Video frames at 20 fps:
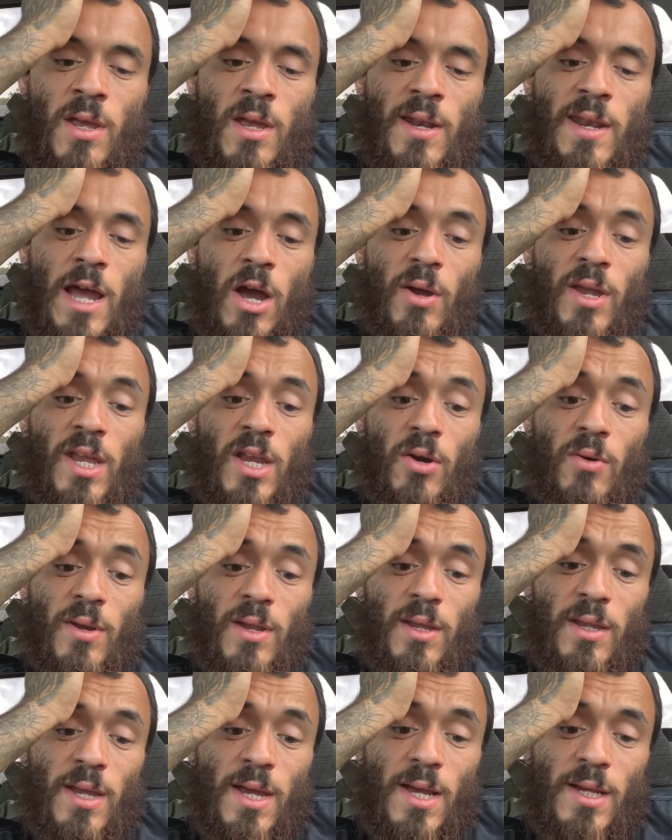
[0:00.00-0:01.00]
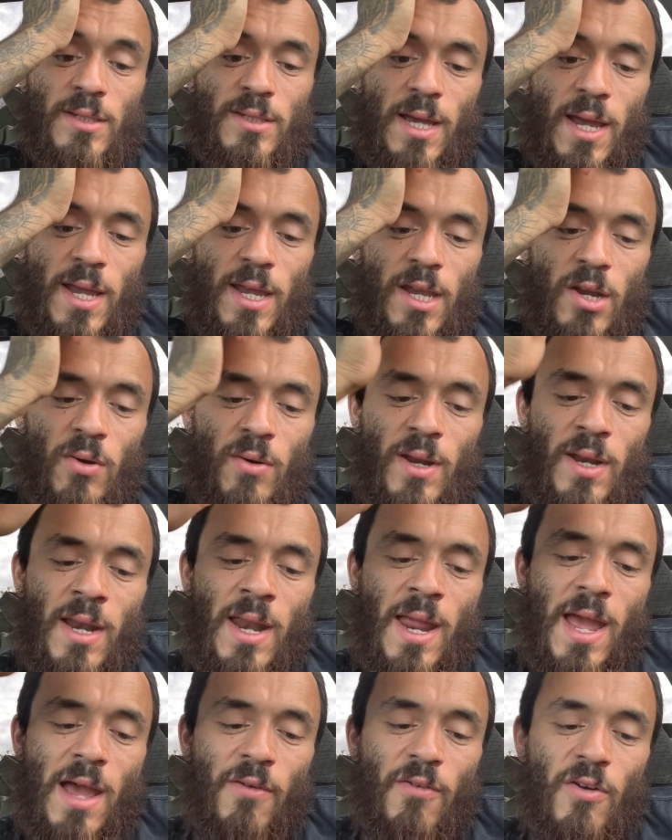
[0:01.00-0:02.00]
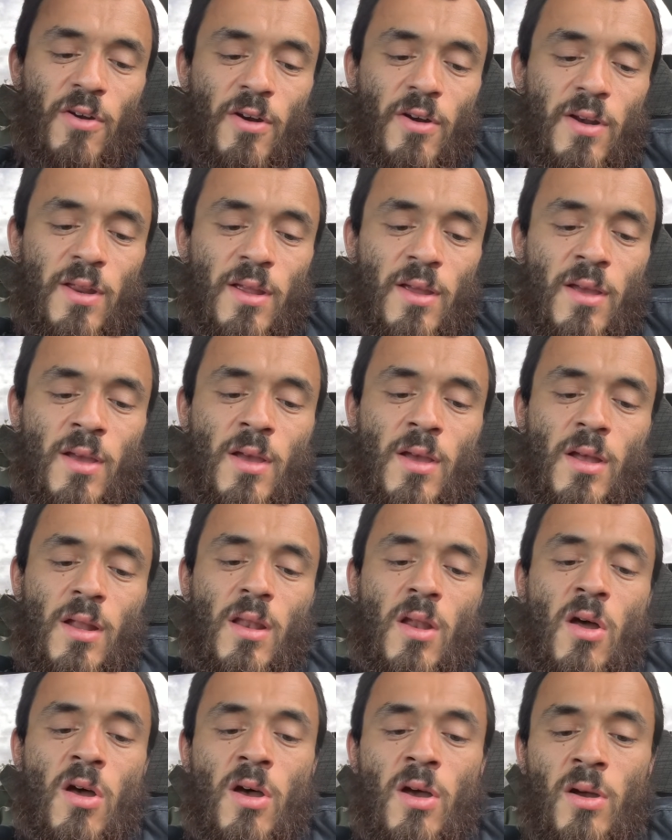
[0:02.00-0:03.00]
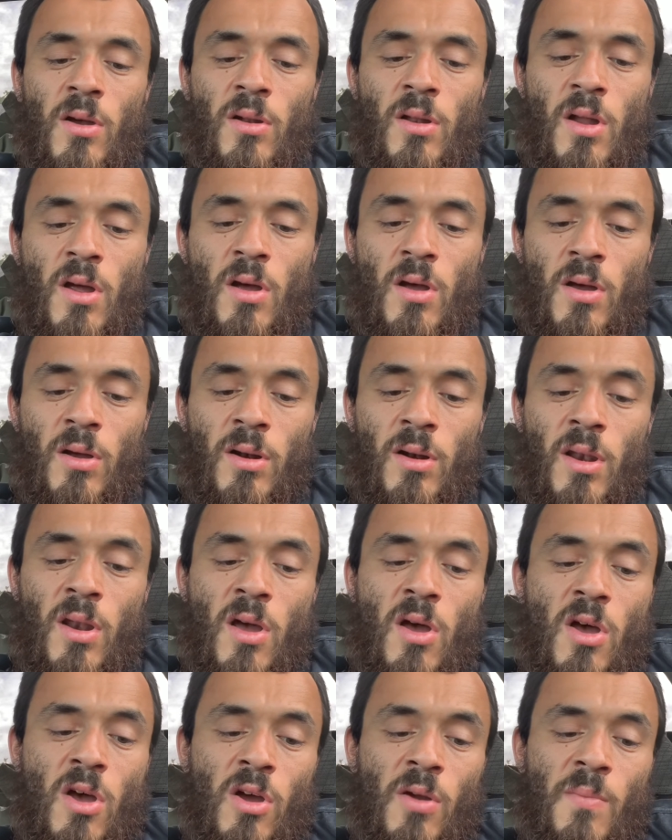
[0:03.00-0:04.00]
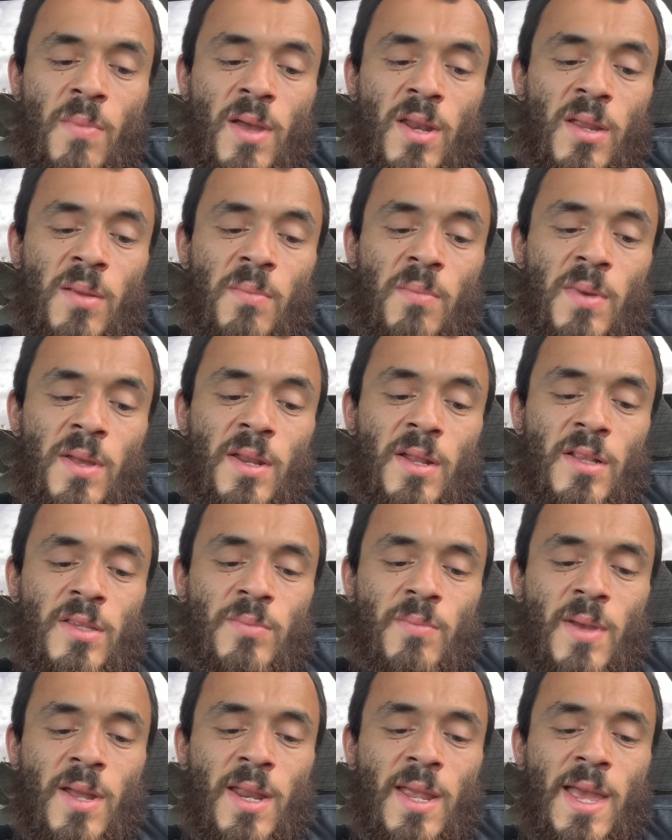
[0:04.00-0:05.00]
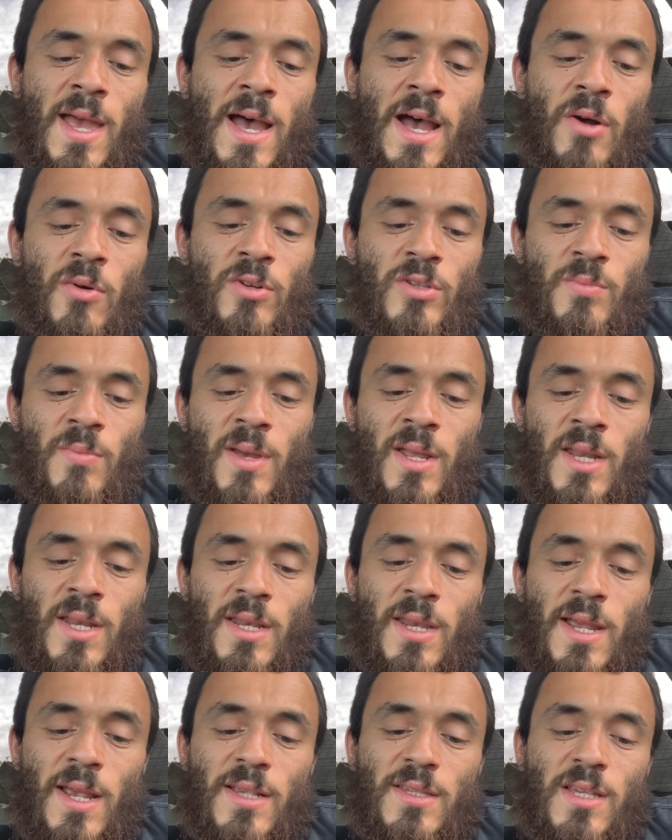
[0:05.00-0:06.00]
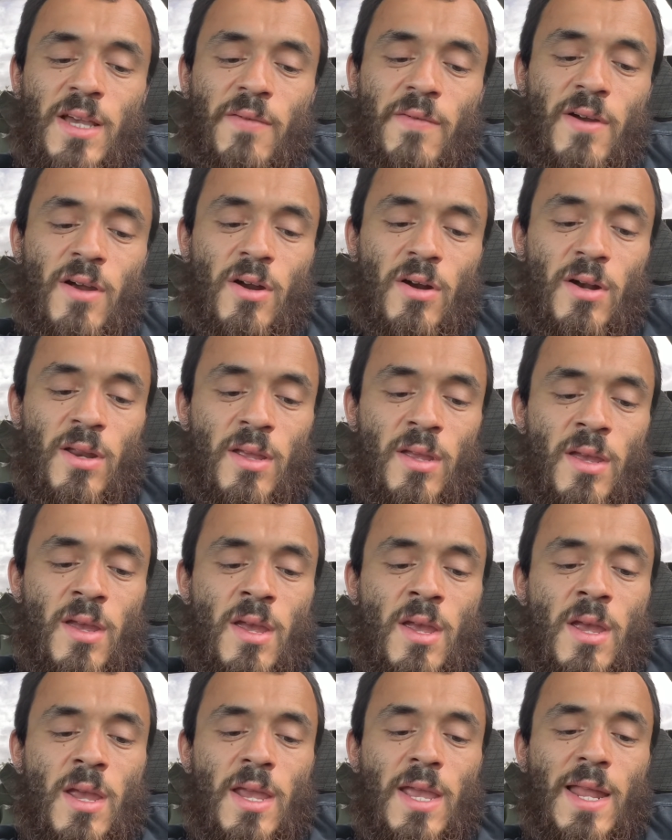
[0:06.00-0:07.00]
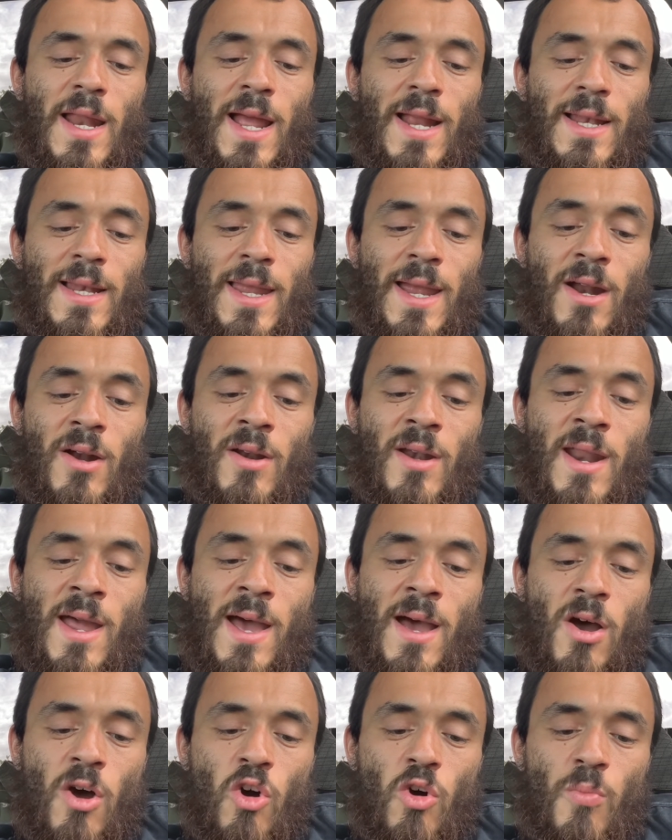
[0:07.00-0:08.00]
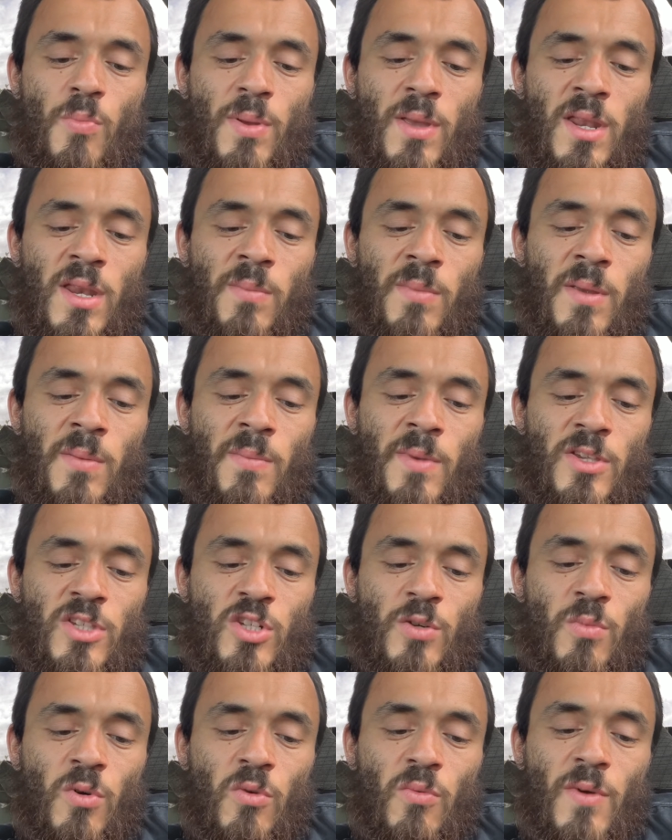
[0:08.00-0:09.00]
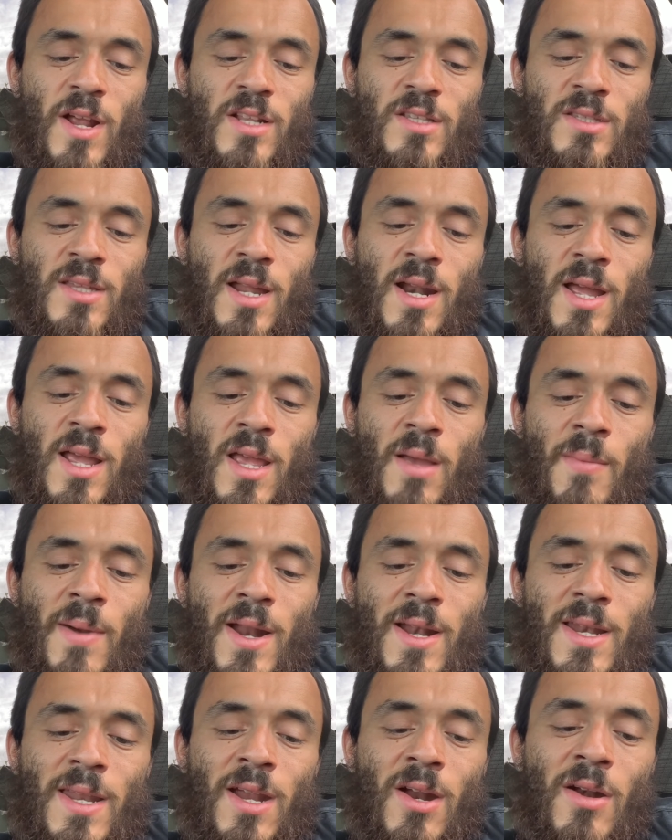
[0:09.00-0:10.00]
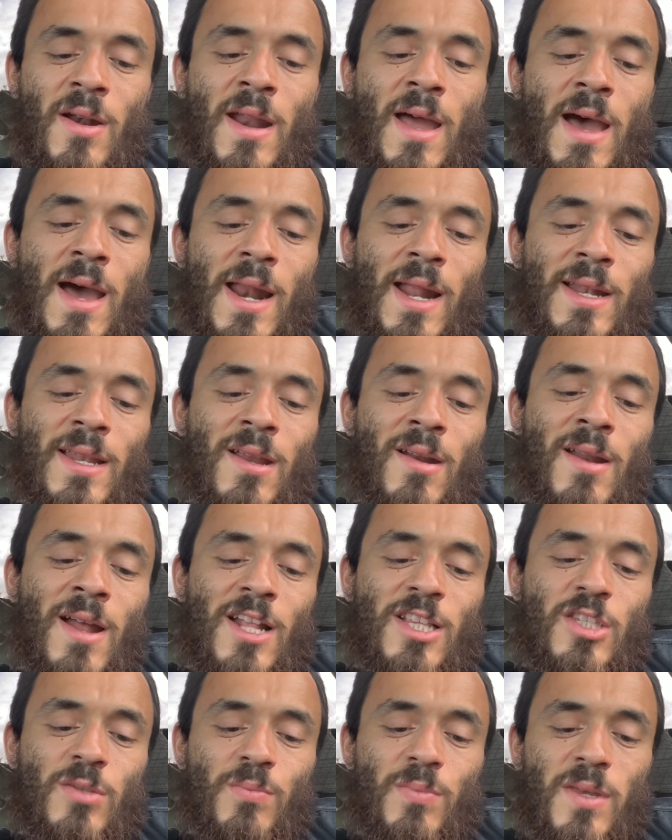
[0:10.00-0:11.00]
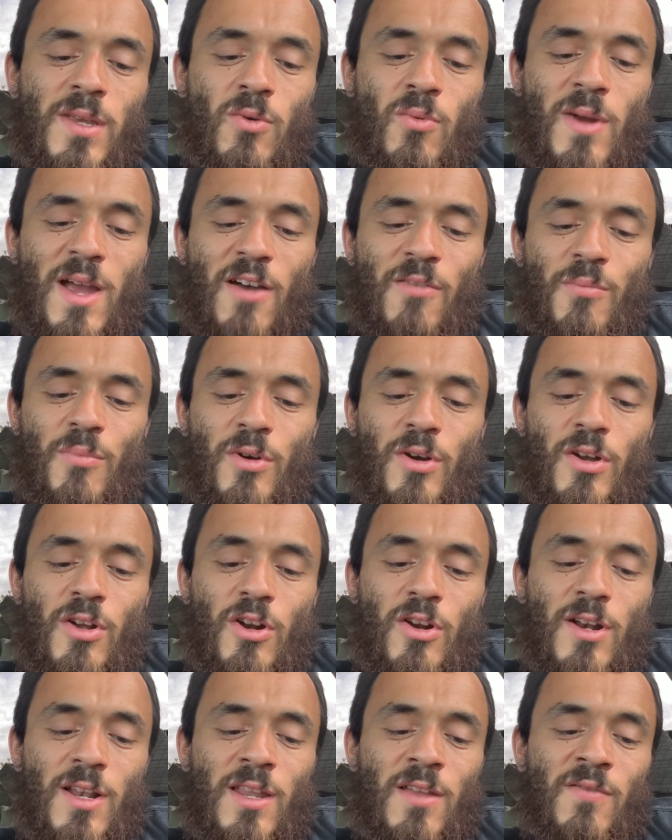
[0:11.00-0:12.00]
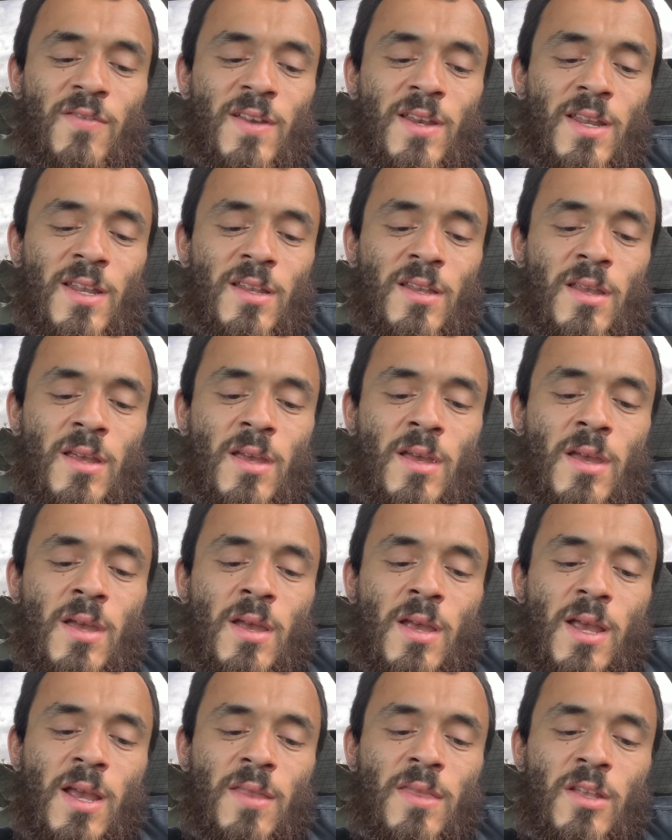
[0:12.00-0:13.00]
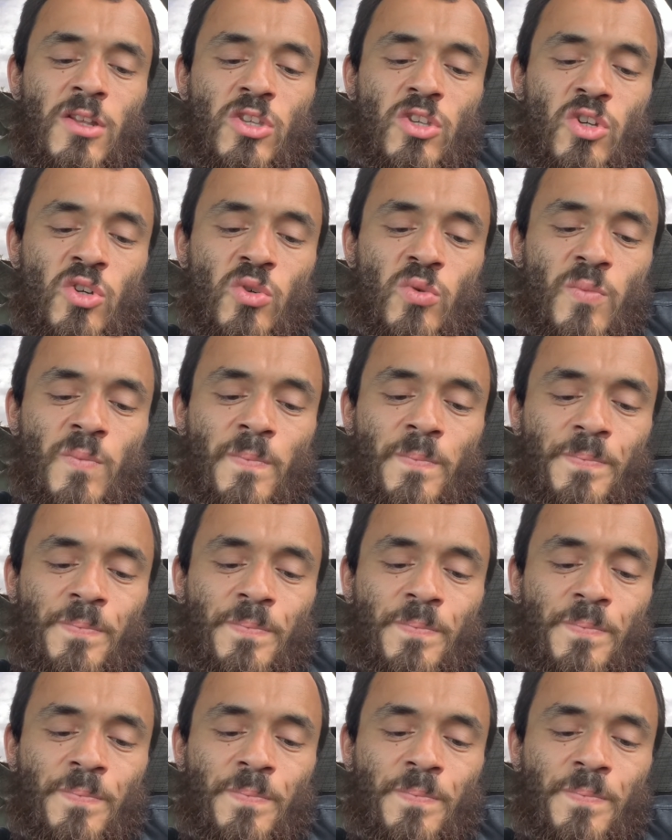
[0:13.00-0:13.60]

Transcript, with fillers: Now hear it, yes, I hear it, and have heard it. Long, long, long, many minutes, many hours, many days have I heard it. Yet I dare not, oh pity me, miserable wretch that I am, I dare not, I dare not speak. We have put her living in, in the tomb.